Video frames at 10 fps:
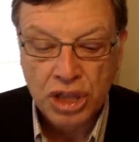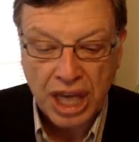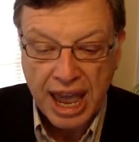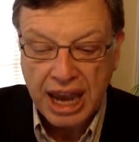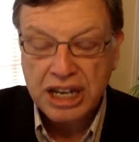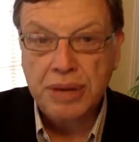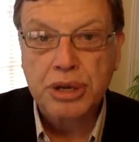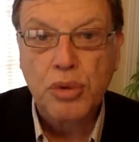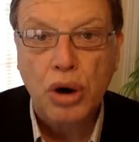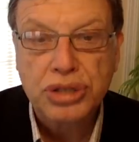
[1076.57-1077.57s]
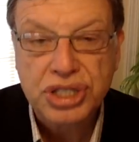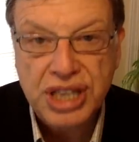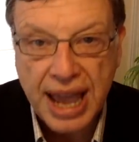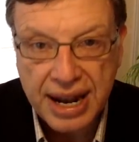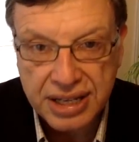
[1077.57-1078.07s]
The AWO
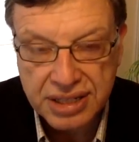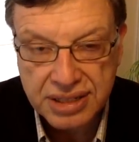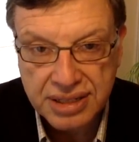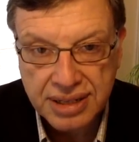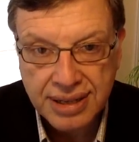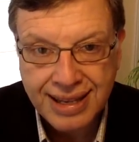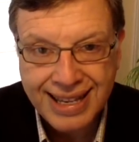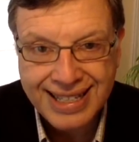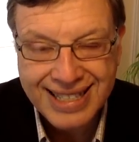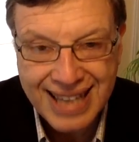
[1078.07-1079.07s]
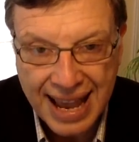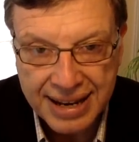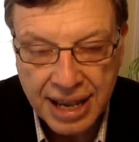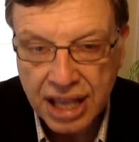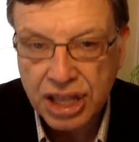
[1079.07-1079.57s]
status is
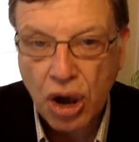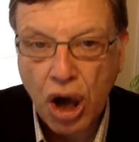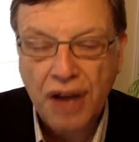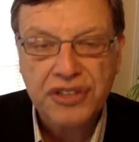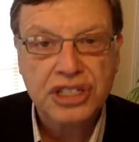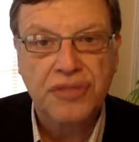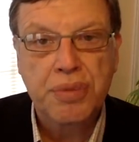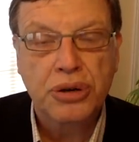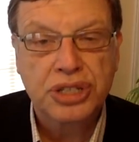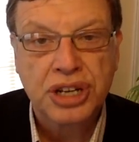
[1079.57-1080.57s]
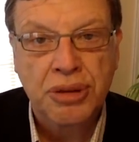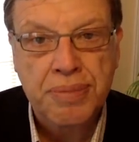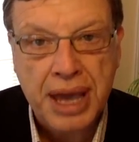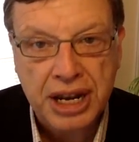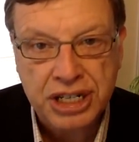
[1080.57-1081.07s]
set. The Office of Personnel
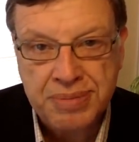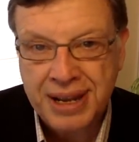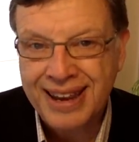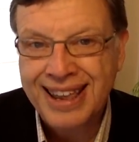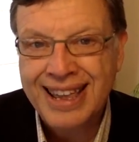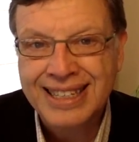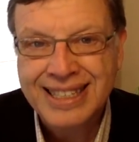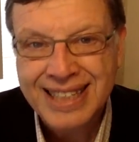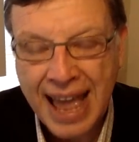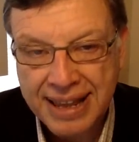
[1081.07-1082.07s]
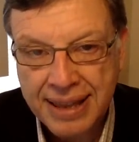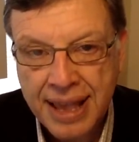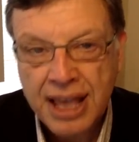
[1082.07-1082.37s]
Management is set.